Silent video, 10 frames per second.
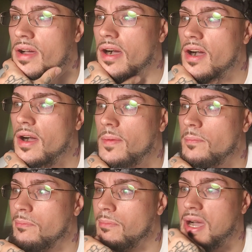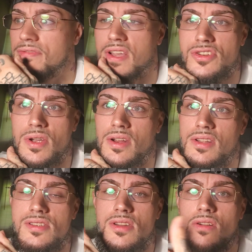My facial hair
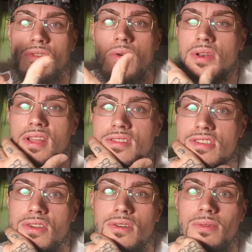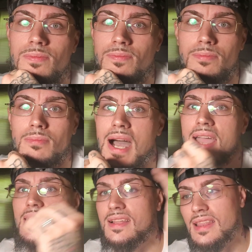didn't start growing in until
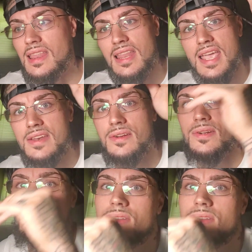my later